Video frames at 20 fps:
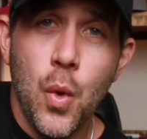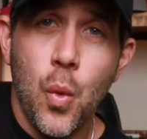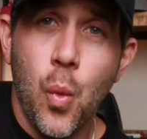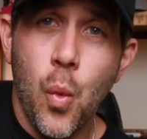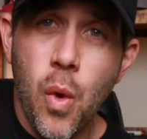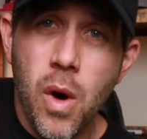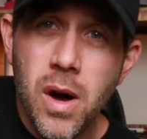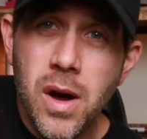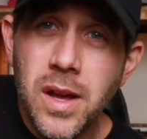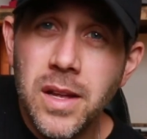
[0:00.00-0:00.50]

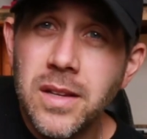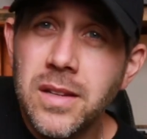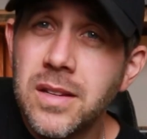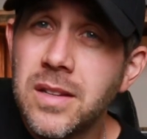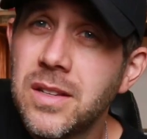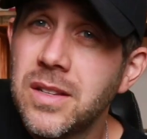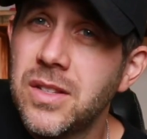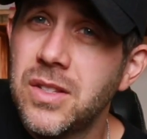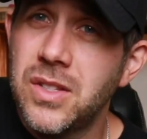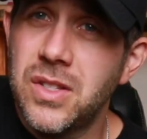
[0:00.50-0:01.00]

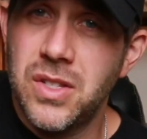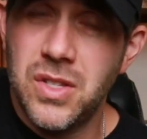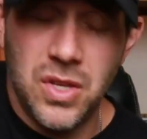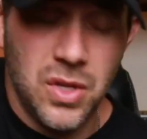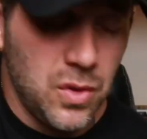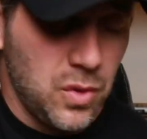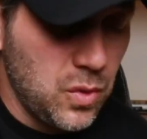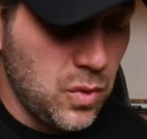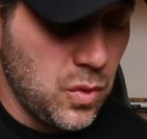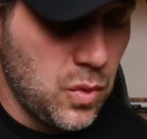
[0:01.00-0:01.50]
1,
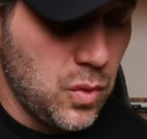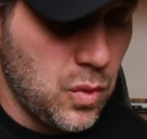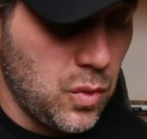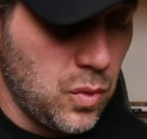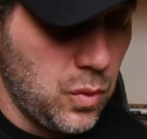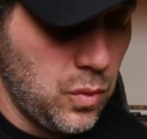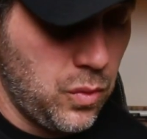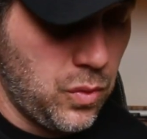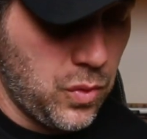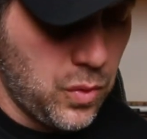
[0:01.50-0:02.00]

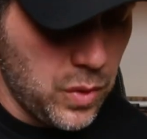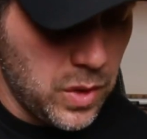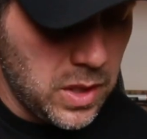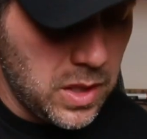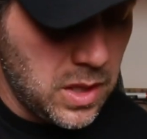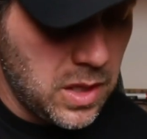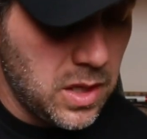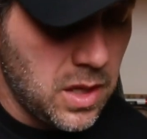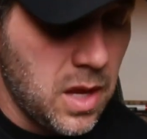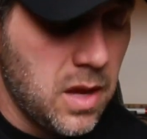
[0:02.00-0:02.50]
2,
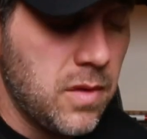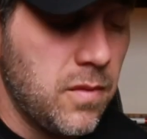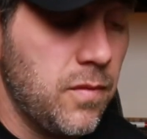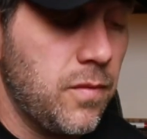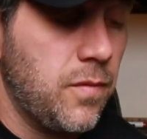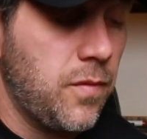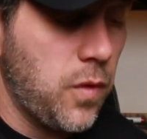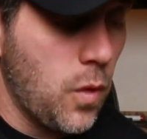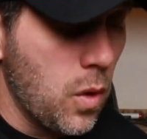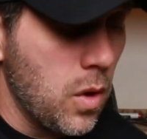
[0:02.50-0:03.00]

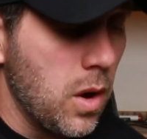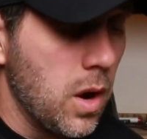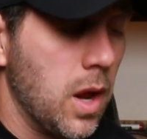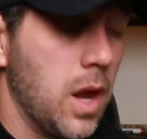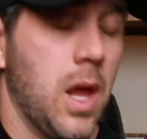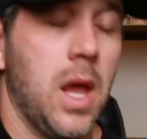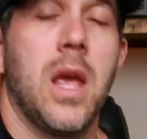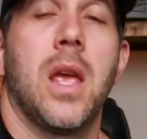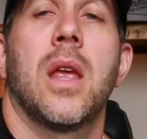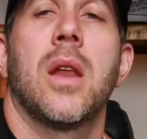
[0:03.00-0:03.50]
3, 4,
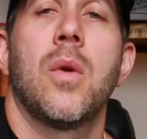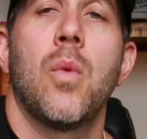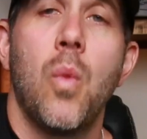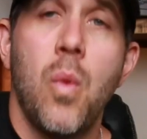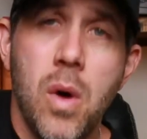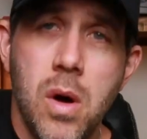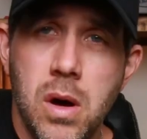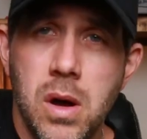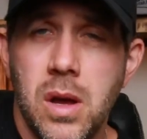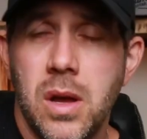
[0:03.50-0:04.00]

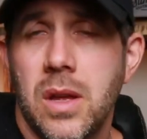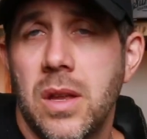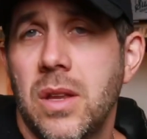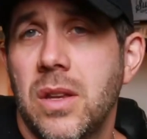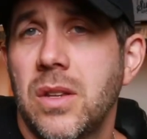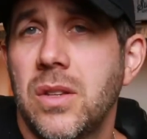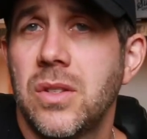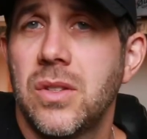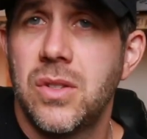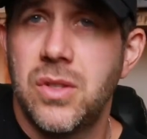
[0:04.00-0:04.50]

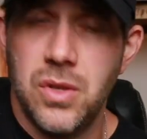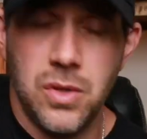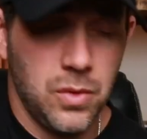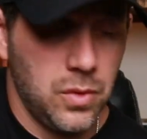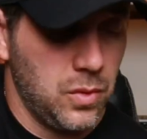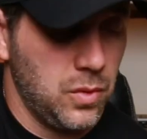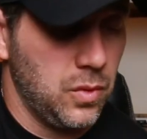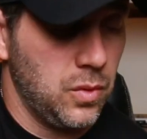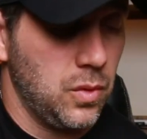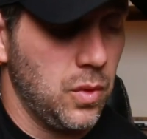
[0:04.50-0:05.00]
1,
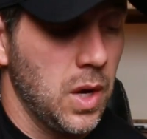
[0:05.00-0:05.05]
2.